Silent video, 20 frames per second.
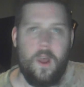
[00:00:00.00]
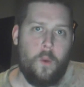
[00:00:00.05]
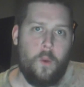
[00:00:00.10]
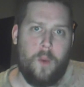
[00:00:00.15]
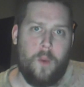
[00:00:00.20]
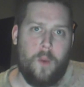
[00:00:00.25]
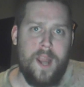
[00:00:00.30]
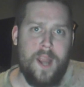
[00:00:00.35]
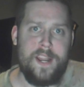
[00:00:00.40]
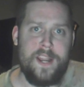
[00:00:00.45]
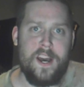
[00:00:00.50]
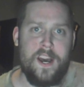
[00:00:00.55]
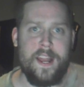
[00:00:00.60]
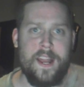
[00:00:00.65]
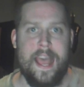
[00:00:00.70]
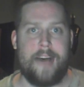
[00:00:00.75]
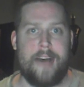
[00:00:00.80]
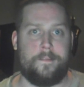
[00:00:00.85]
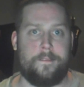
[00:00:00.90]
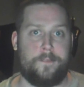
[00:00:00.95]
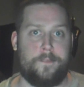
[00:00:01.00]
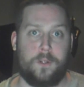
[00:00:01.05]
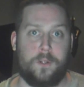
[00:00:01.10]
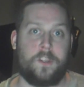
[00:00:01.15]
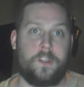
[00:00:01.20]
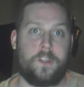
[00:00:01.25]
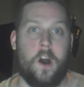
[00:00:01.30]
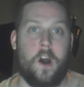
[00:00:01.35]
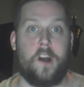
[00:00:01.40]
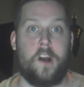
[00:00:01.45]
Why not have full
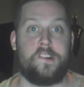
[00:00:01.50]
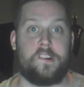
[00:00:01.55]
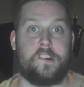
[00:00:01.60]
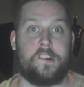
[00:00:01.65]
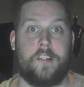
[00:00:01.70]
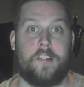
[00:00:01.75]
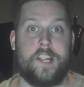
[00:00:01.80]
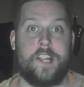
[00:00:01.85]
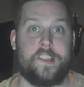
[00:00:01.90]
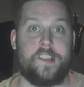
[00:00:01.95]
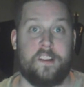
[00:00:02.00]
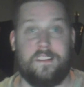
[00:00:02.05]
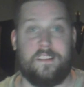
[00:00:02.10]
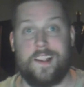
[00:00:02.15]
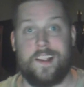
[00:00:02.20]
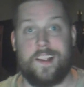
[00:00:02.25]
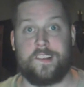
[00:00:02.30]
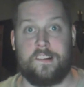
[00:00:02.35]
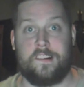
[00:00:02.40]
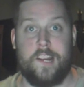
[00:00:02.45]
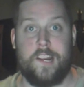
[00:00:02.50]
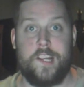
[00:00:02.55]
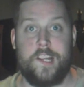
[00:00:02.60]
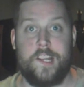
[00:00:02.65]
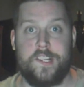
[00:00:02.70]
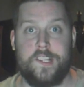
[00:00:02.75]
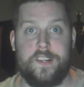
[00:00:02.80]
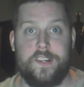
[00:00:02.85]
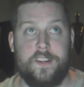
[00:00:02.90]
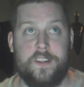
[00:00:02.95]
conjuration and
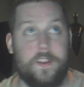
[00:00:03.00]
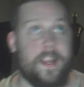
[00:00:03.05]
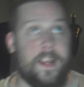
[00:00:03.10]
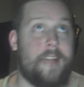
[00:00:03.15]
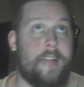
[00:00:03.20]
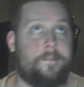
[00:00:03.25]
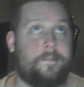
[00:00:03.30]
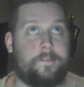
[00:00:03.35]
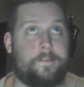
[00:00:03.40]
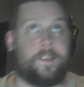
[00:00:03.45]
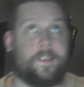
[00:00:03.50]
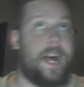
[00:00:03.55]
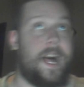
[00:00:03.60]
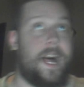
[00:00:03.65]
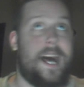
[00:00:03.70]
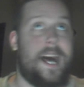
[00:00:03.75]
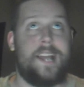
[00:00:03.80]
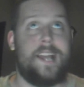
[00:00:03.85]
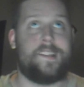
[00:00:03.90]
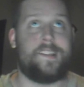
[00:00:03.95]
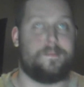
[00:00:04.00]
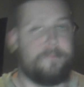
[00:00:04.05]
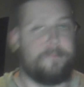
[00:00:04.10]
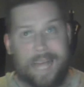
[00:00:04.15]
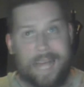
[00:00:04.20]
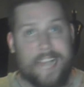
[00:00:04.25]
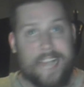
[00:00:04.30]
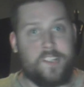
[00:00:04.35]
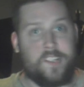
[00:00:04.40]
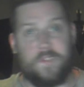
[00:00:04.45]
restoration? You can have flies and
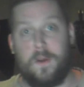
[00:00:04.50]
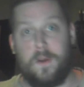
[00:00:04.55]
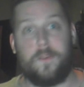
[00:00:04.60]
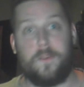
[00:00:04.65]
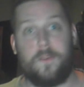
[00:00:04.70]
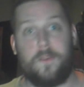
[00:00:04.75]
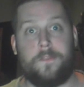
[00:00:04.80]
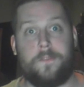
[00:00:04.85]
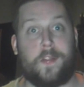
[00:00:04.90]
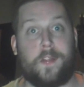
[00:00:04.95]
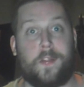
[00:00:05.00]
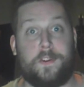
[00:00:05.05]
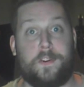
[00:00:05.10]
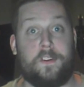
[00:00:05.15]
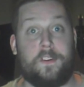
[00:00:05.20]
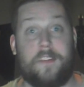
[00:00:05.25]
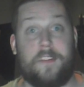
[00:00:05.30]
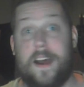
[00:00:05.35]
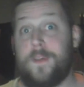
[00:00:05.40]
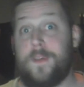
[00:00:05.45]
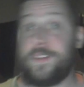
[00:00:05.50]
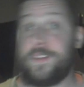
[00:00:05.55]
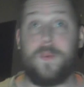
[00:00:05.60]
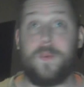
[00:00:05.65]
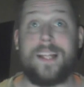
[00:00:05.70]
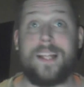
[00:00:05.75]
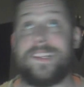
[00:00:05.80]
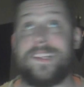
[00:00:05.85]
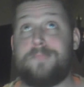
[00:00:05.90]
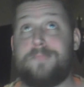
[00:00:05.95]
black smoke following you around, as
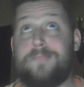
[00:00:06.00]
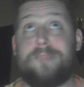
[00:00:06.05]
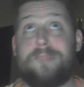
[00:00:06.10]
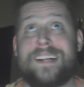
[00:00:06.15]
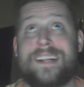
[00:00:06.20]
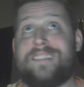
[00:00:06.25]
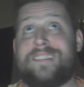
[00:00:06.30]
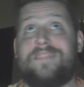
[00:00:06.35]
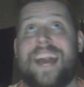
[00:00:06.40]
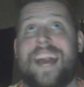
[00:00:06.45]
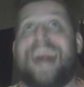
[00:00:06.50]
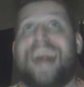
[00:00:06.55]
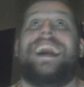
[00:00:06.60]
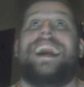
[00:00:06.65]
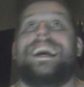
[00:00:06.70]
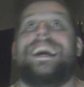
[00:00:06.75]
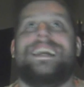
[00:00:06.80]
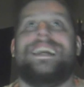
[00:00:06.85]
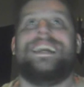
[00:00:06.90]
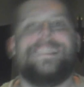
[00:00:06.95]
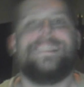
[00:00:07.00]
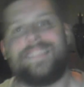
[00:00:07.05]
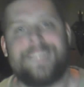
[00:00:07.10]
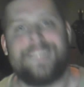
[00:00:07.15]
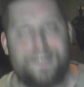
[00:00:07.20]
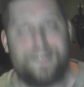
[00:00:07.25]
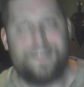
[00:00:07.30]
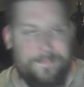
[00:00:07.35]
well as butterflies.